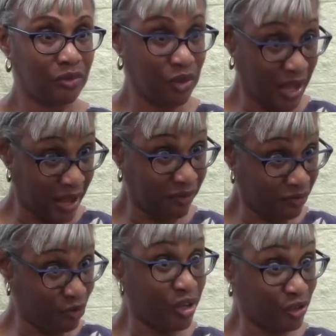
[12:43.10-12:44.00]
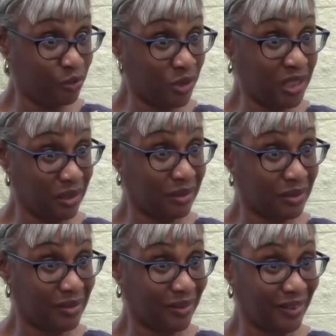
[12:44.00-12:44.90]
have fresh
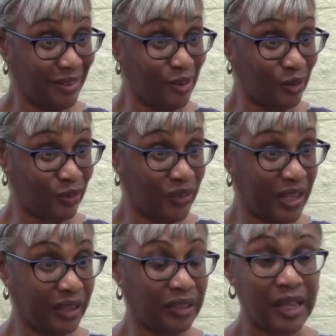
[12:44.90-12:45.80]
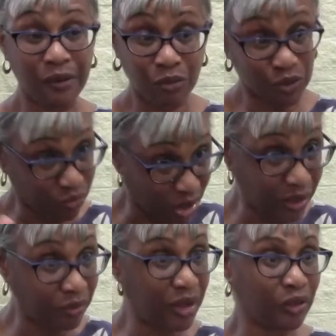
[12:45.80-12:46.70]
meats and all of that. And that was
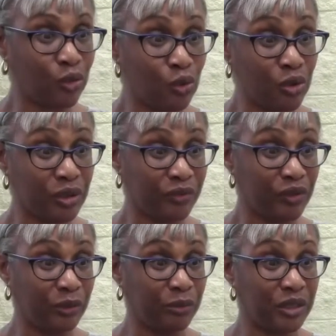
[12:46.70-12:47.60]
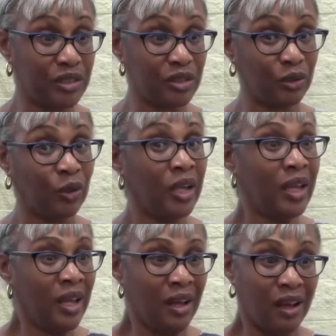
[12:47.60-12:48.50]
right around the corner from me. So
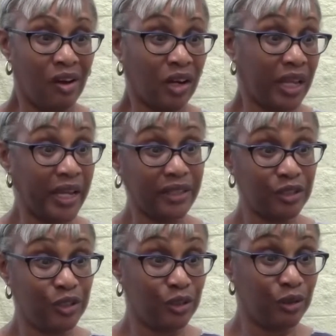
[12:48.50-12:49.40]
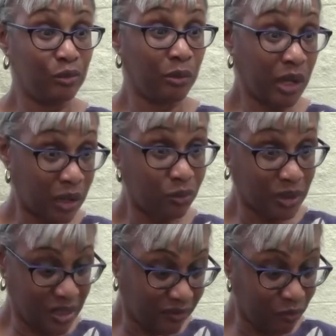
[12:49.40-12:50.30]
all I had to do, my mom
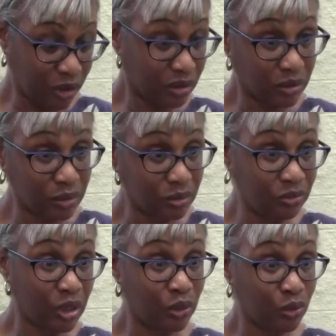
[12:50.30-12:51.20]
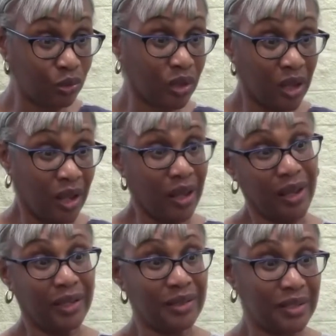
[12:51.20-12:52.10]
would give me a little note
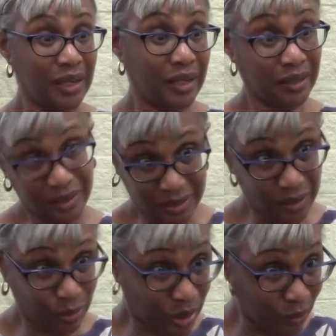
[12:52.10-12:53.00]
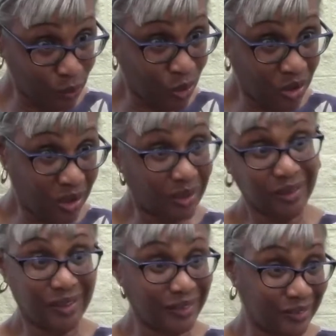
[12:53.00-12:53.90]
and say, this is what I want.
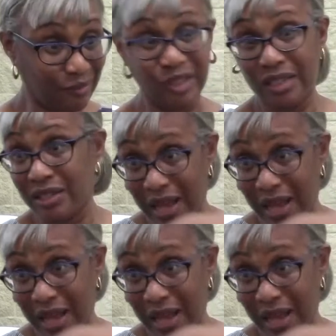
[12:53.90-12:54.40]
And then